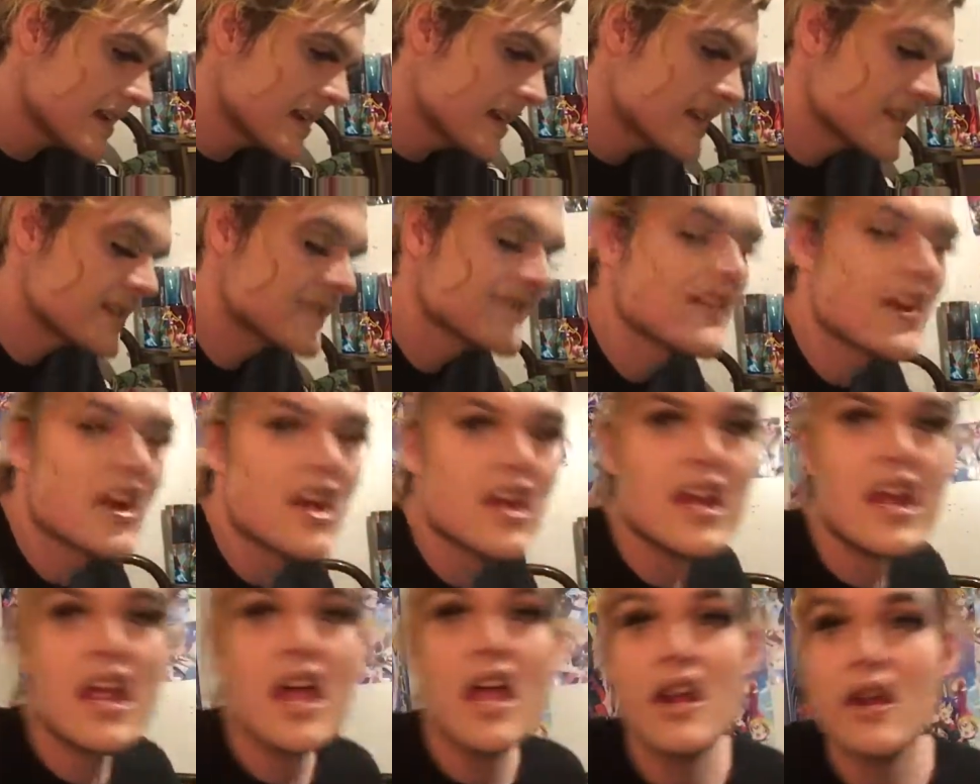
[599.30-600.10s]
It's
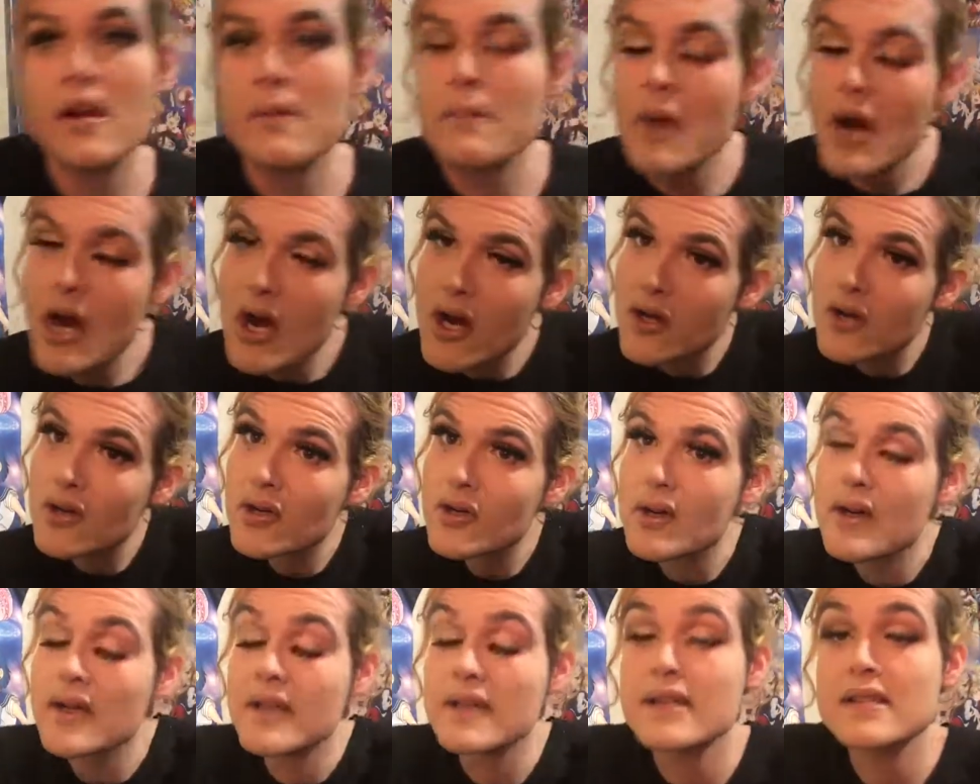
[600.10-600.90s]
very
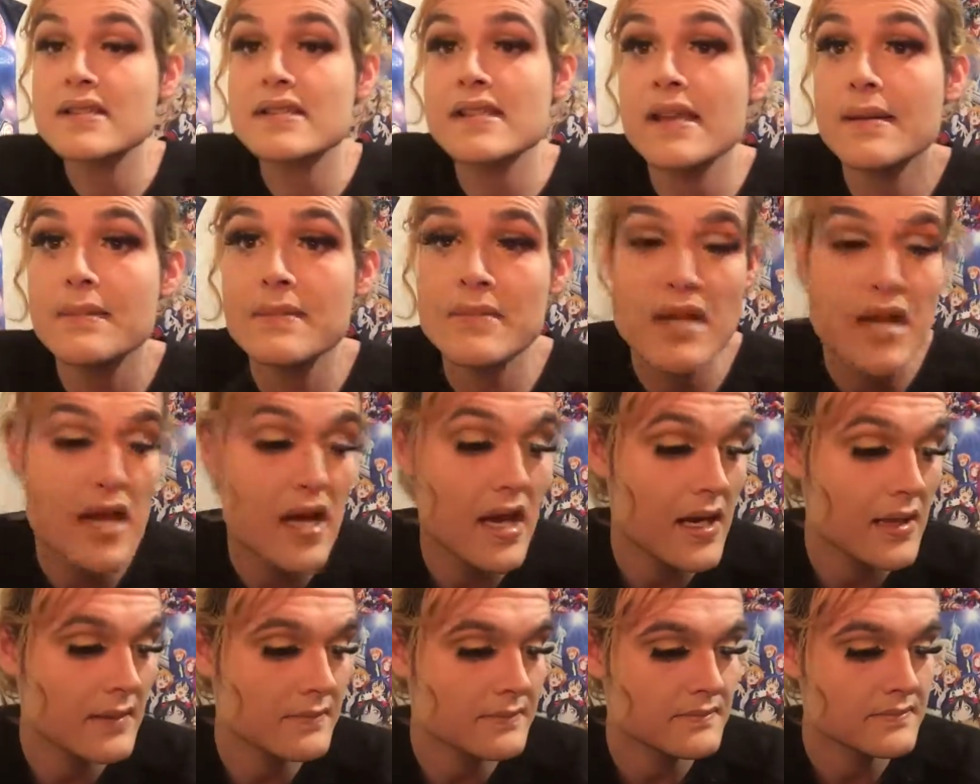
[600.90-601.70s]
Hanamaru at the same
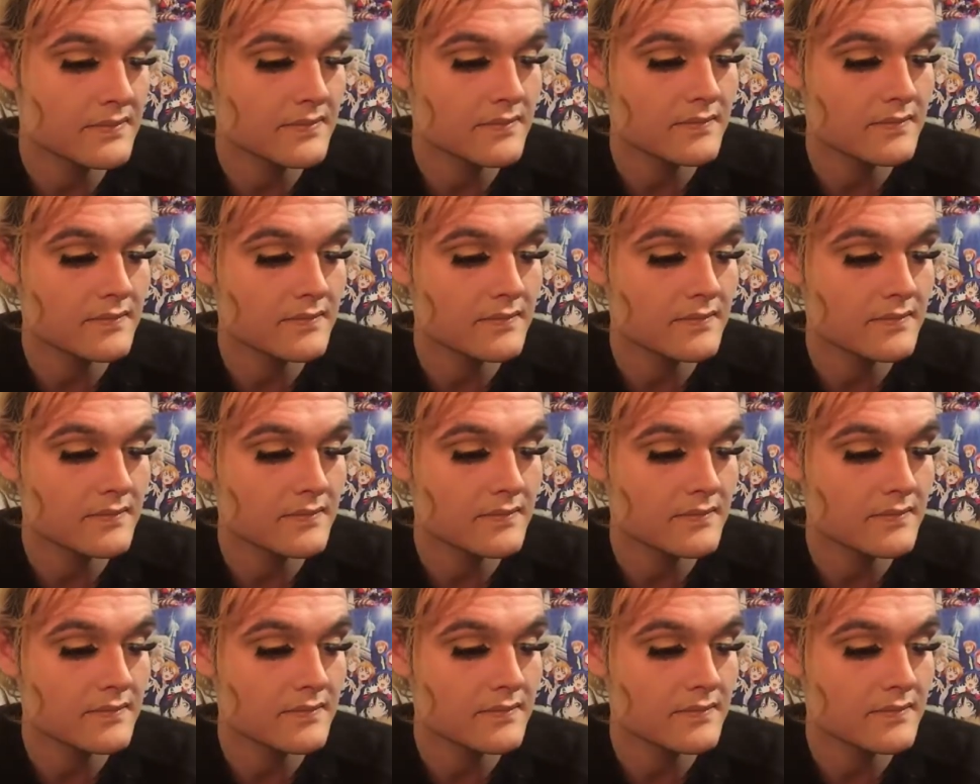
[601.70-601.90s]
time.